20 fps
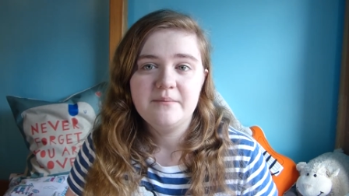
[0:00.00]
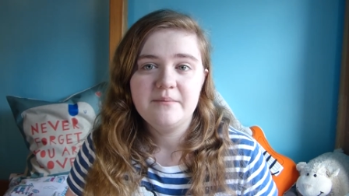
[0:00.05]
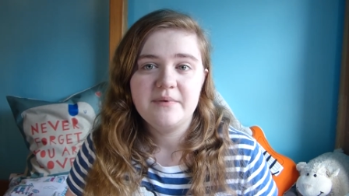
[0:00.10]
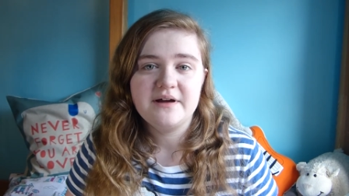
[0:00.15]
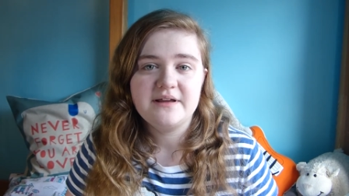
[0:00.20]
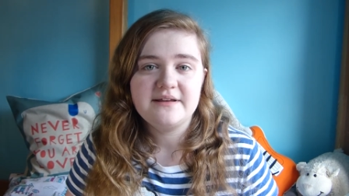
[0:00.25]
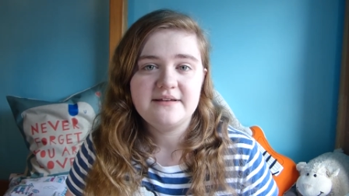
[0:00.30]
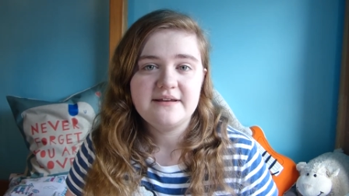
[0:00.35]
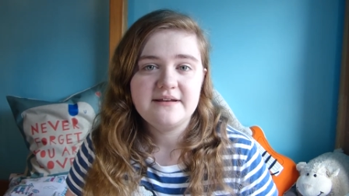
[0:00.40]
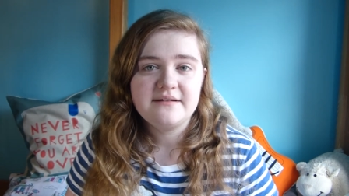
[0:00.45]

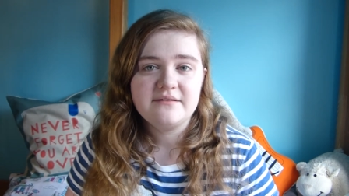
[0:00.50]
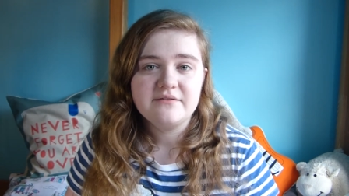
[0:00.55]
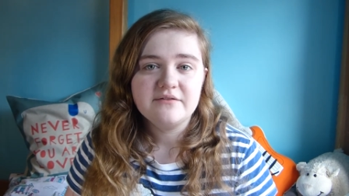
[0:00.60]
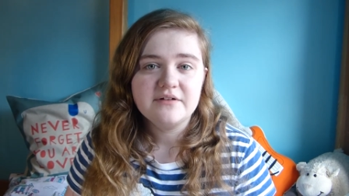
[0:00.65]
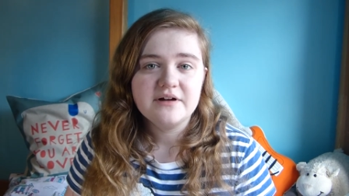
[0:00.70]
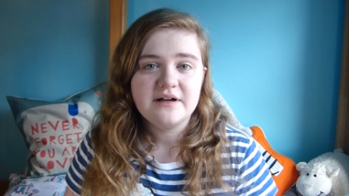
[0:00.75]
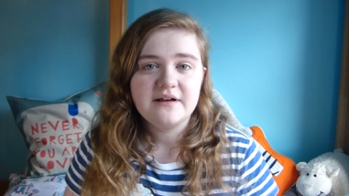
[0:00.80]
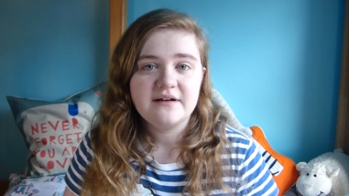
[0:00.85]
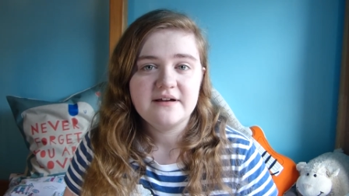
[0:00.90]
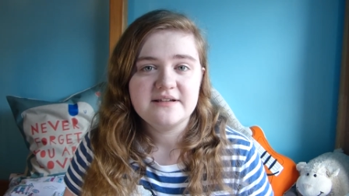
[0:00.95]
but I didn't
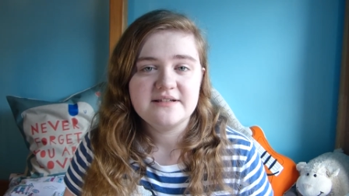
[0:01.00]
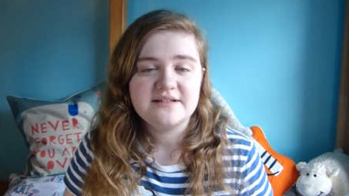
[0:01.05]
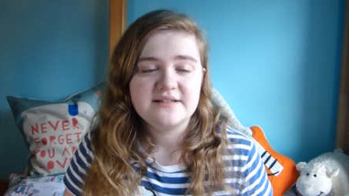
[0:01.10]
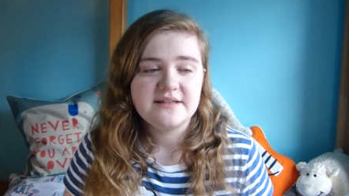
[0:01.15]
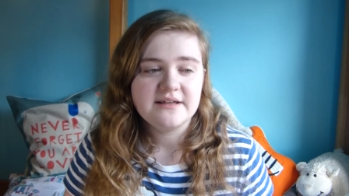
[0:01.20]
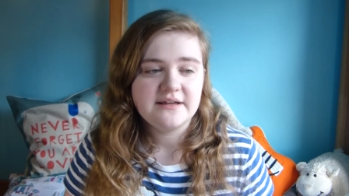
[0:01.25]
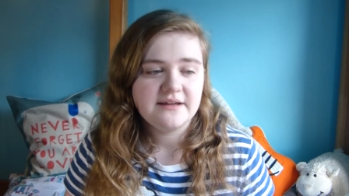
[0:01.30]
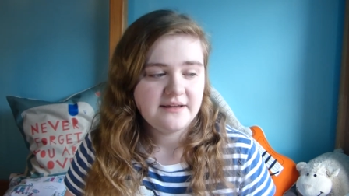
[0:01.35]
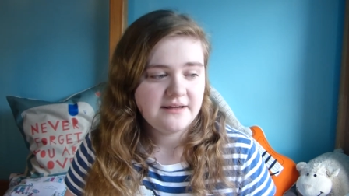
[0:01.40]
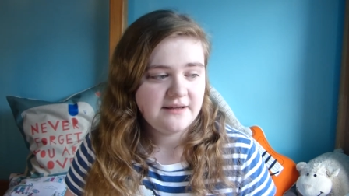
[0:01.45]
realise
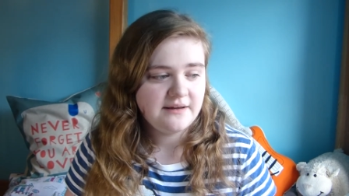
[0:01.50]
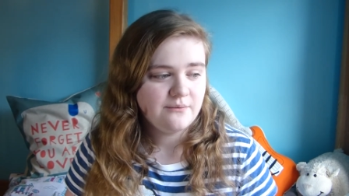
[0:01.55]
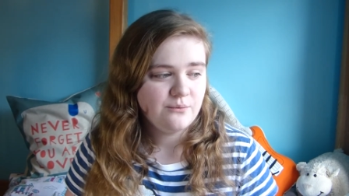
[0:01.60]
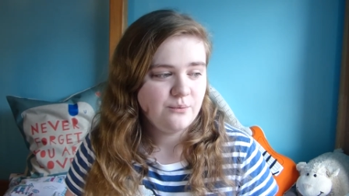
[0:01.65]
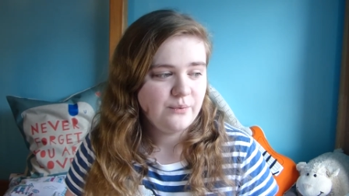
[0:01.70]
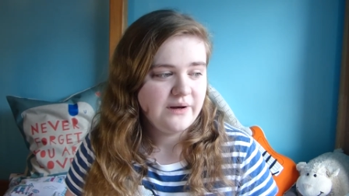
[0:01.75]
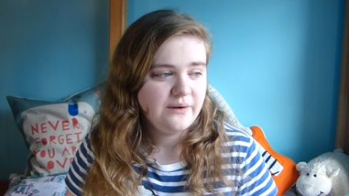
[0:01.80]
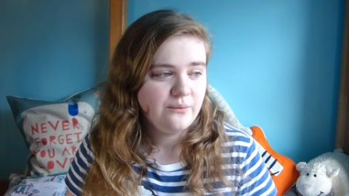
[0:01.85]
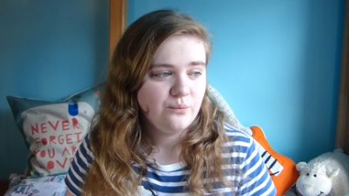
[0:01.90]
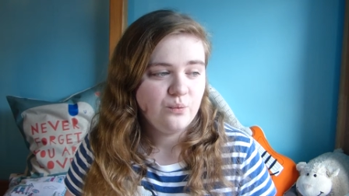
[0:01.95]
that it
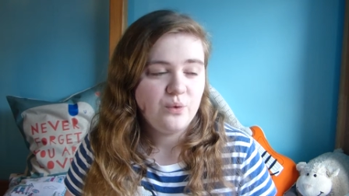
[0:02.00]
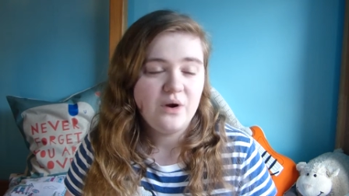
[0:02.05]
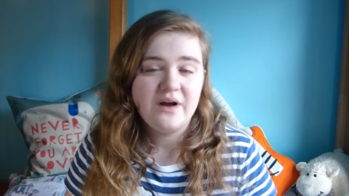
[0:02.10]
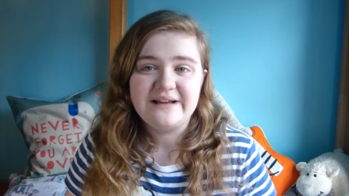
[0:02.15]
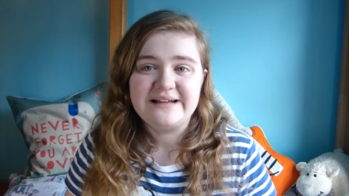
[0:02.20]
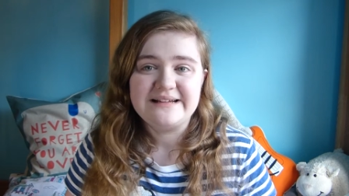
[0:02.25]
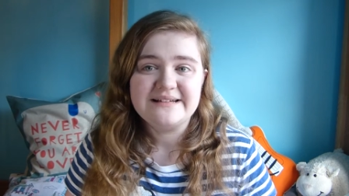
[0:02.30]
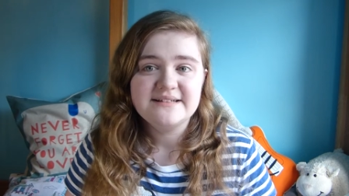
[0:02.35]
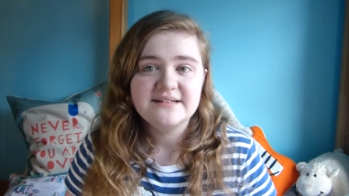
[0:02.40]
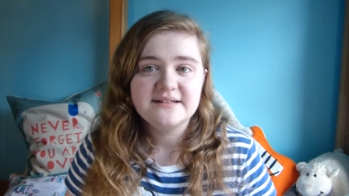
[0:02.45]
went
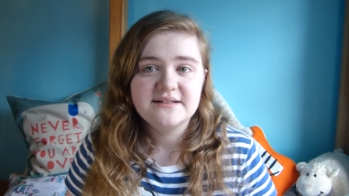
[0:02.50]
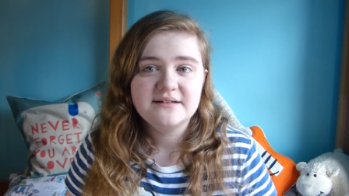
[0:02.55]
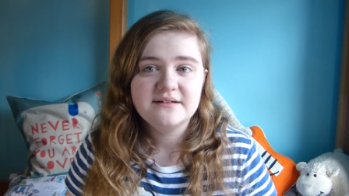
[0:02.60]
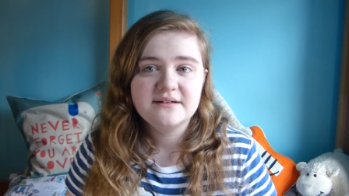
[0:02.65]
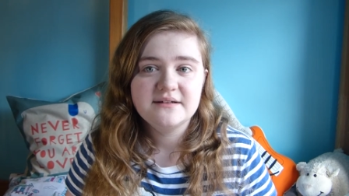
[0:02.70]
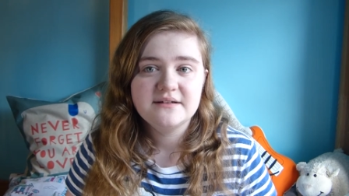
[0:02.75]
white.